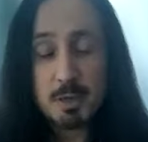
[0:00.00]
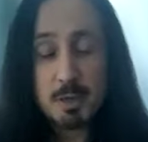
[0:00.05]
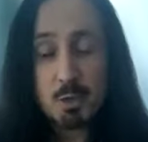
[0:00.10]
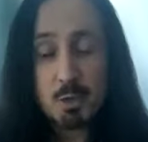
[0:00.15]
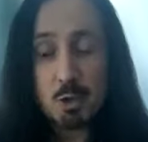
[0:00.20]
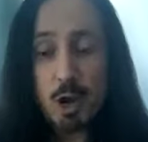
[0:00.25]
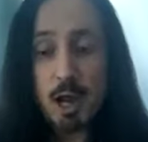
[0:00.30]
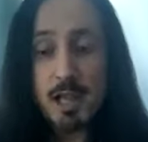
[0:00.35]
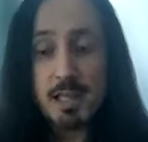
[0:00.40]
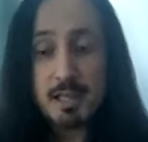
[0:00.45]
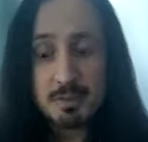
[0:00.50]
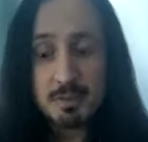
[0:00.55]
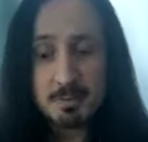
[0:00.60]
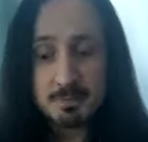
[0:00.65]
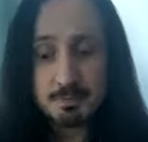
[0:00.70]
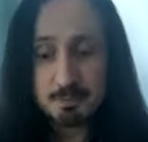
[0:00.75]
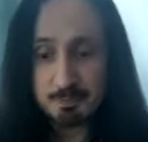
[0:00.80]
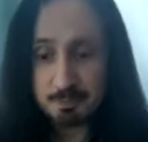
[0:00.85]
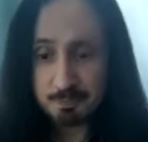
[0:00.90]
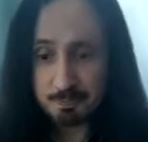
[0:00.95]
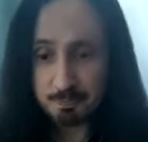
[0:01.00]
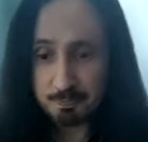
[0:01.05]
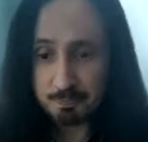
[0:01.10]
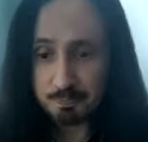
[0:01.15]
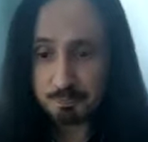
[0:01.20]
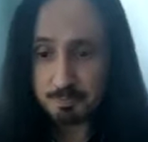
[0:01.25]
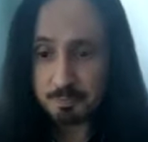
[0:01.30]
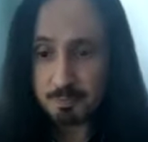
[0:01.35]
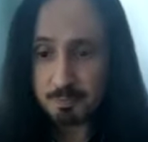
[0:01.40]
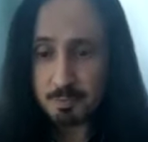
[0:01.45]
but right
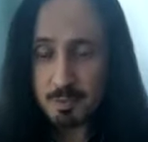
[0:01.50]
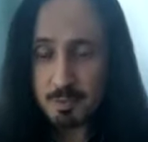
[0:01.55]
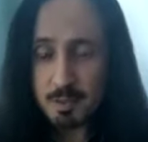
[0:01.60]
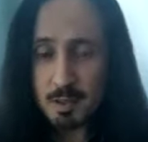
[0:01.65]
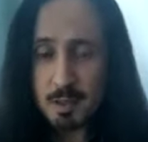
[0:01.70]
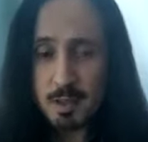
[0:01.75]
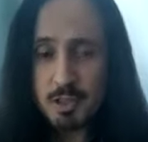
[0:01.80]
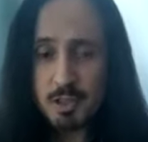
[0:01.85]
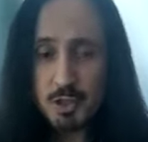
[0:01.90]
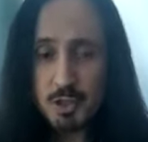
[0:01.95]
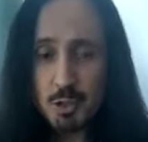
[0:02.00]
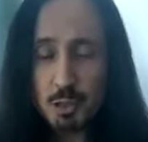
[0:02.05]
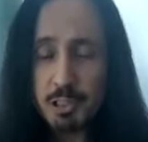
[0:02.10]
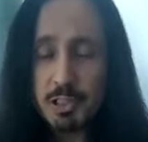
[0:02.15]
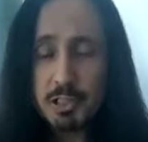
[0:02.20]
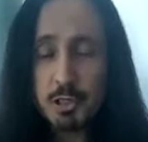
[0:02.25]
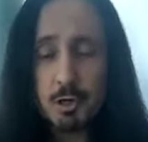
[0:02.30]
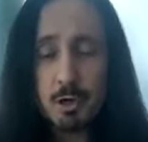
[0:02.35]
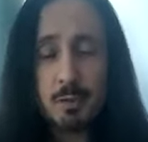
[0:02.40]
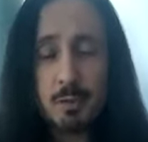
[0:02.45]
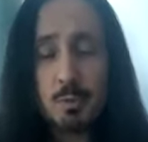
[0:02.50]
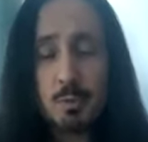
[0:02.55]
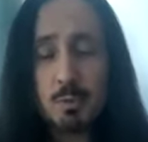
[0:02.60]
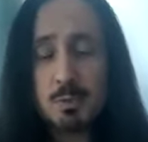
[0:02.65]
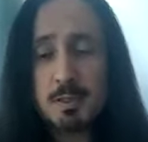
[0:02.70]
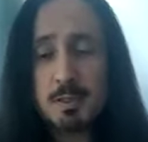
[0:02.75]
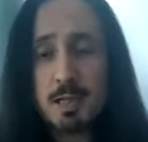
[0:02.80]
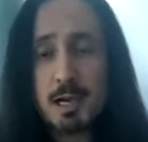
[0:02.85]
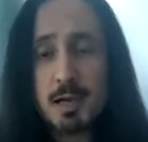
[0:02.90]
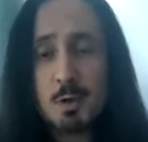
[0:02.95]
short term,
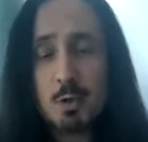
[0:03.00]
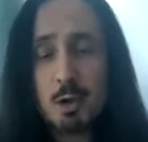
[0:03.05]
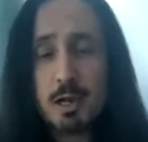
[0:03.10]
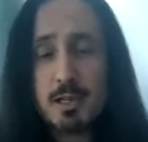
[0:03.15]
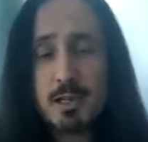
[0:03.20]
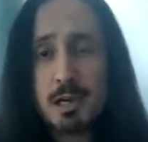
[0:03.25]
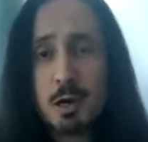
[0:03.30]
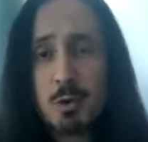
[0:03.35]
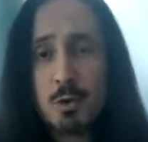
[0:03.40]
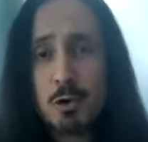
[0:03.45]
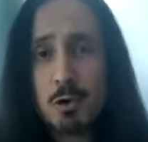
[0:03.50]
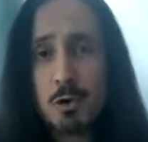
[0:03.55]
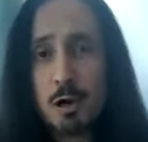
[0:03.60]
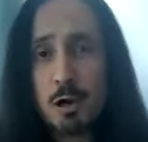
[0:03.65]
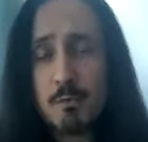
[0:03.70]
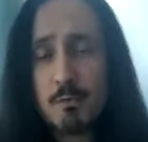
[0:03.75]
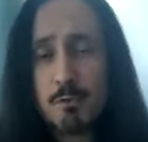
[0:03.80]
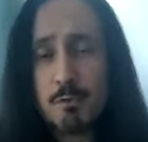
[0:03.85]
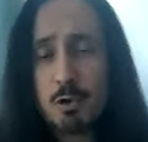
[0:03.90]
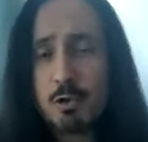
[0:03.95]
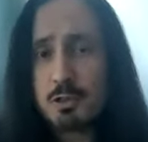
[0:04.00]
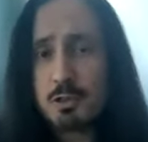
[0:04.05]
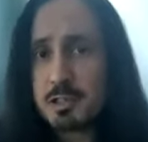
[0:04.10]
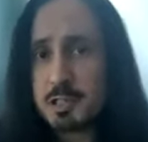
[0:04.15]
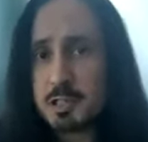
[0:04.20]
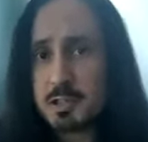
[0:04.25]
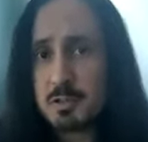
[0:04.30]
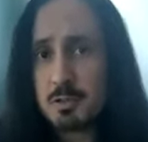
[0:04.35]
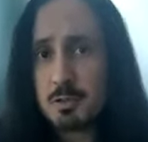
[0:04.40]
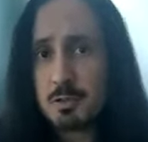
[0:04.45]
not right now, we are
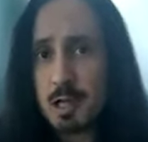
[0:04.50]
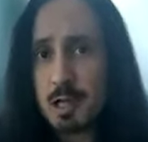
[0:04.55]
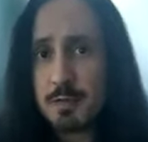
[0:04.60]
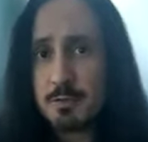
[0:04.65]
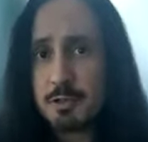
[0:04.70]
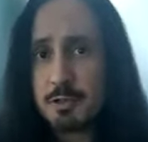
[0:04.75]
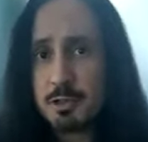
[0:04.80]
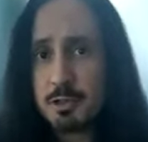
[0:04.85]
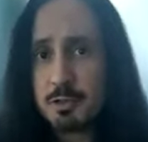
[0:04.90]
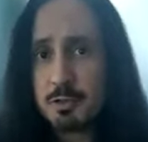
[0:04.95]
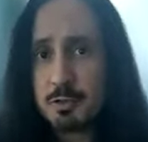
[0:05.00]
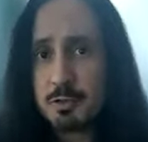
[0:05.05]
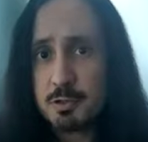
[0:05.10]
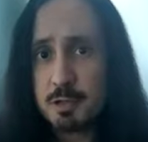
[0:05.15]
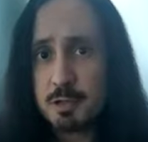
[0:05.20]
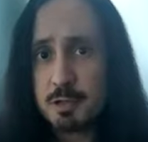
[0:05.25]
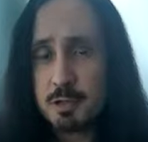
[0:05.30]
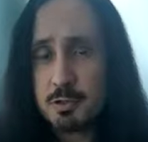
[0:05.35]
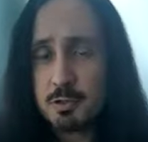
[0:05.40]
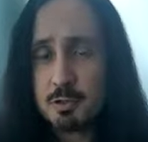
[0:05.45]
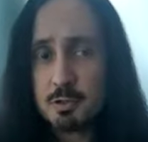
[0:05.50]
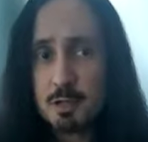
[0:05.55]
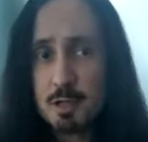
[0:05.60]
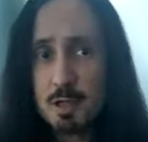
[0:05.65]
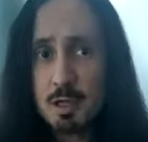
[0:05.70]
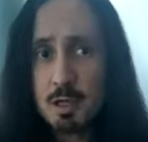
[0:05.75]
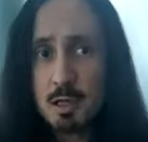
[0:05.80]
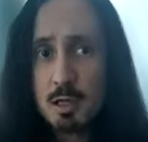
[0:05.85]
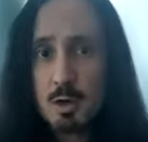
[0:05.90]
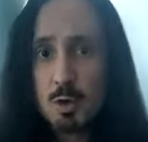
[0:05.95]
focusing to live shows because
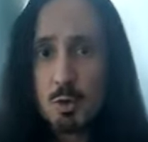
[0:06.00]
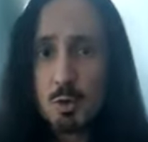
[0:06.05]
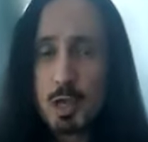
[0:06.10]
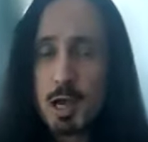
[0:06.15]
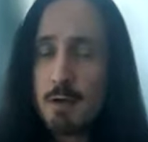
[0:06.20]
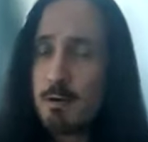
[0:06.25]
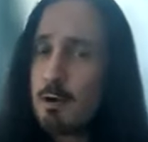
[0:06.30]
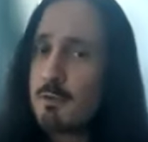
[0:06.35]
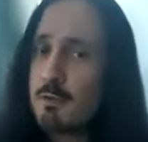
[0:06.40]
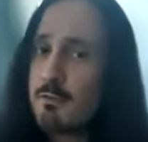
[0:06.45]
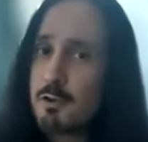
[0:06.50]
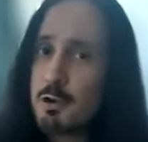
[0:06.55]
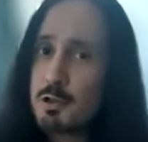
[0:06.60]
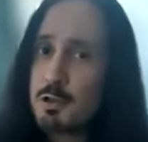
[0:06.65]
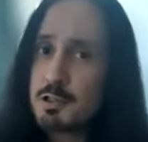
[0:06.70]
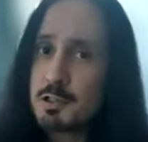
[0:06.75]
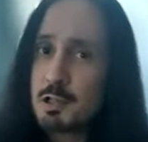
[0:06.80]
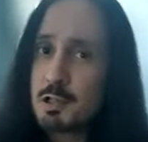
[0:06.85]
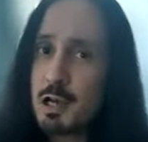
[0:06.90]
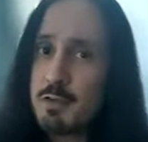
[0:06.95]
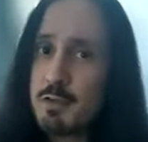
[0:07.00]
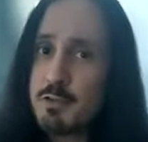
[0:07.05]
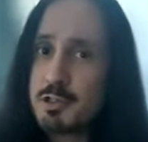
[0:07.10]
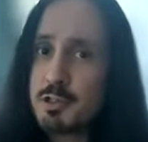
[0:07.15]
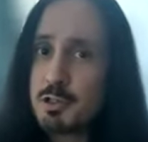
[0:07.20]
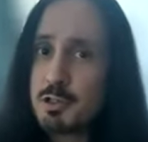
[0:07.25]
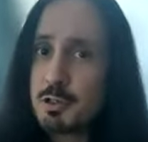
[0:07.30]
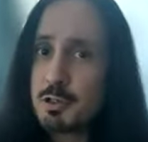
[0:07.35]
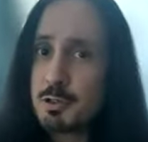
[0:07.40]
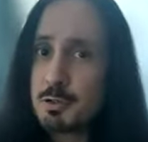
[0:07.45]
we have our first live
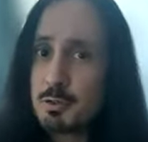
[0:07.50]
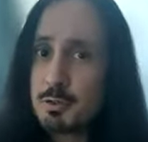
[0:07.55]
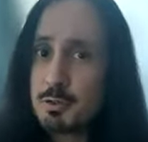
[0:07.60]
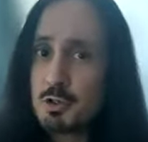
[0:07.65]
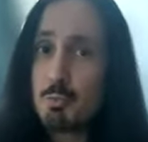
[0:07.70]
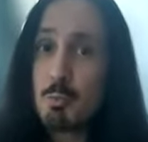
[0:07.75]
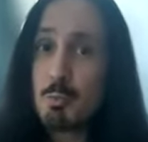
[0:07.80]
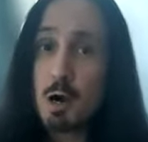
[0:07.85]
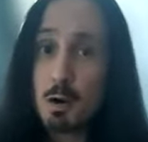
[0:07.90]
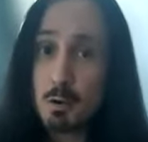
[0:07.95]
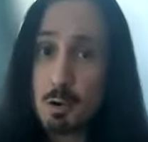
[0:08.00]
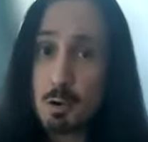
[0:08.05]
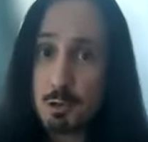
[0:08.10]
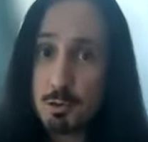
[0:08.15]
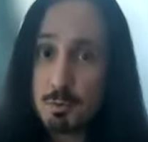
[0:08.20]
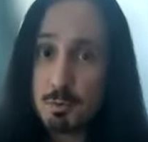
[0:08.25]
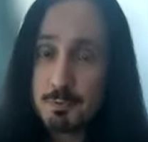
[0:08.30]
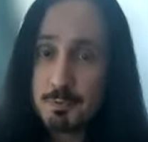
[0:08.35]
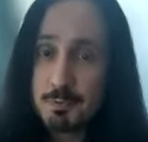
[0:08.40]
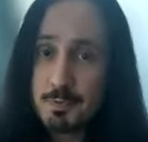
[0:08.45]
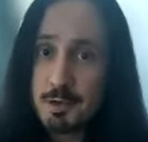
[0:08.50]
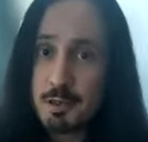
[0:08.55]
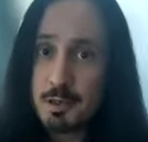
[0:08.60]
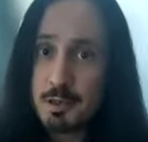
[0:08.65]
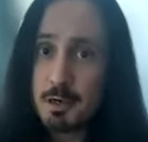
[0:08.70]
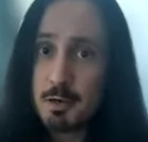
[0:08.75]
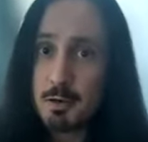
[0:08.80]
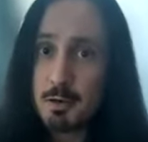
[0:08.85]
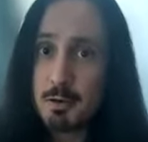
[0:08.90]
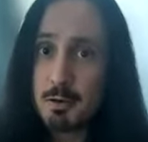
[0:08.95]
show tomorrow
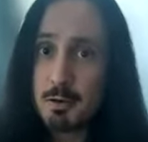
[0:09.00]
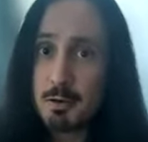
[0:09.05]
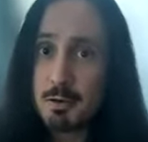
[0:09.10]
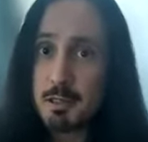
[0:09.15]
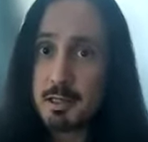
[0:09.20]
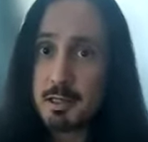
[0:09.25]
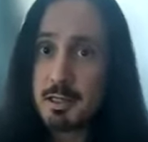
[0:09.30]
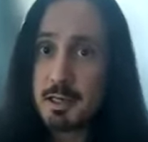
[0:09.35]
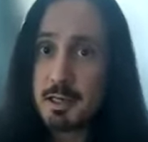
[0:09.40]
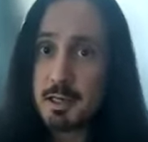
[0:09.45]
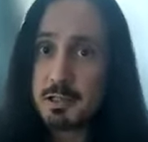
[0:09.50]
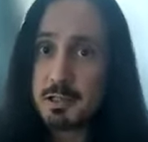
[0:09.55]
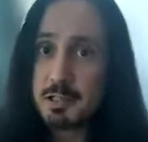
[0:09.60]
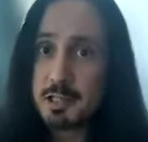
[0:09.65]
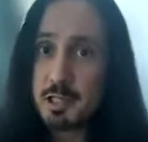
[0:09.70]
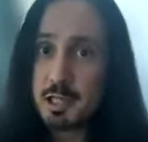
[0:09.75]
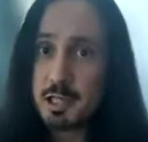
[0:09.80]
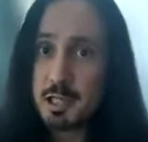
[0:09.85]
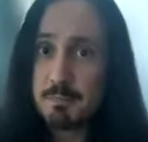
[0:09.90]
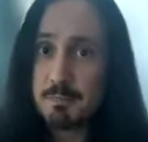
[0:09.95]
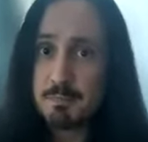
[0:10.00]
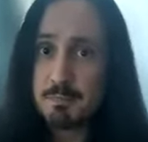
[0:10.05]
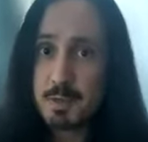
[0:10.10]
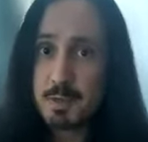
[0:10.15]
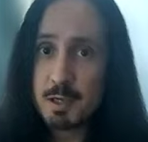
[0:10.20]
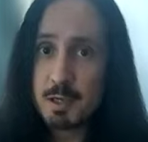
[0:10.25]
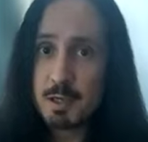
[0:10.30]
here in Helsinki